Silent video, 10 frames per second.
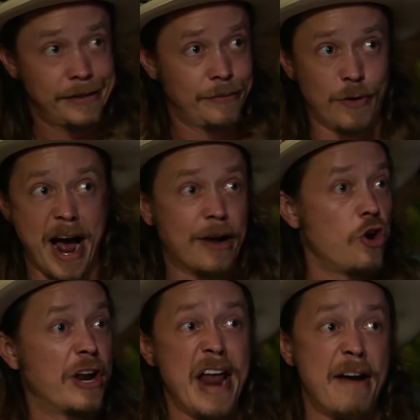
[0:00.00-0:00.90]
We're not
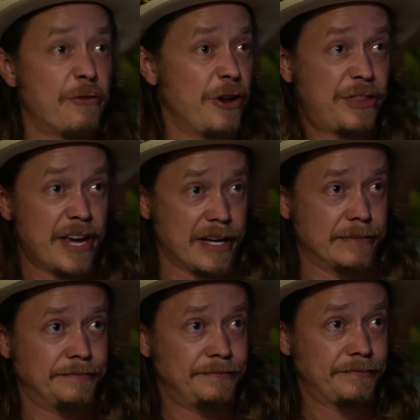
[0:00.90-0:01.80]
good at everything.
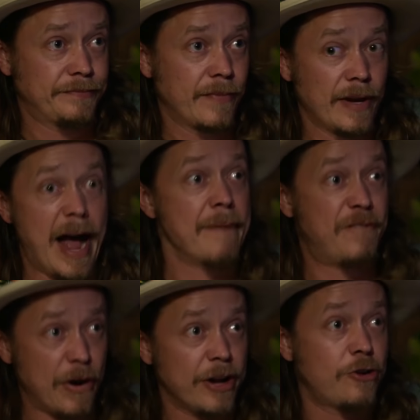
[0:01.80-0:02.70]
I'm
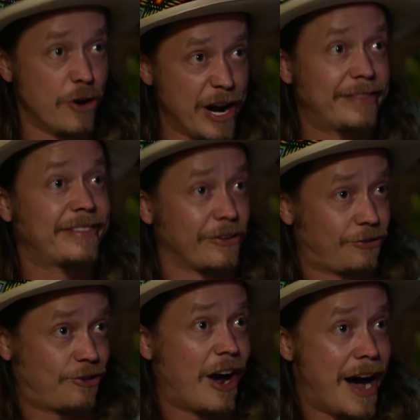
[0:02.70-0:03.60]
very good at this
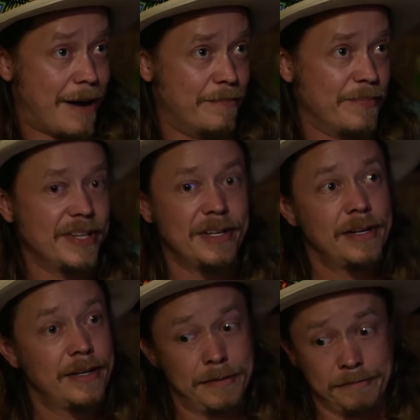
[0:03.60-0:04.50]
job.
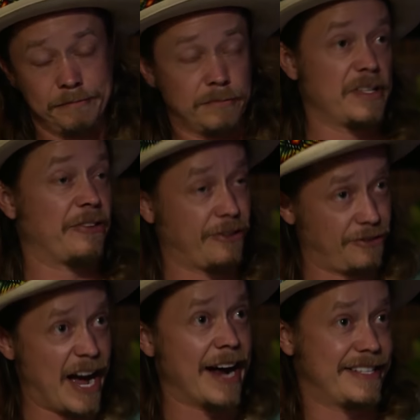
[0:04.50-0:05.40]
This is
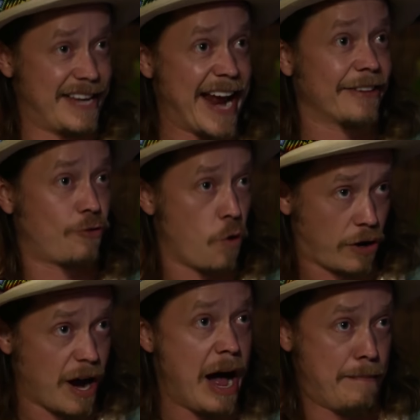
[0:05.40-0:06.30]
not Dan's core
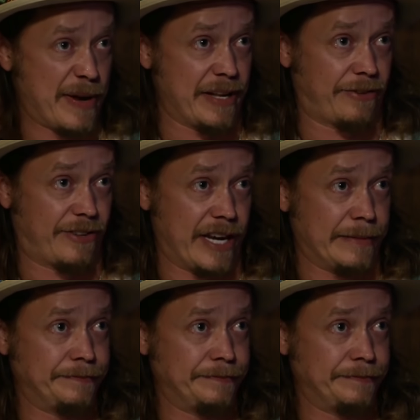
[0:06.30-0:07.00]
competency.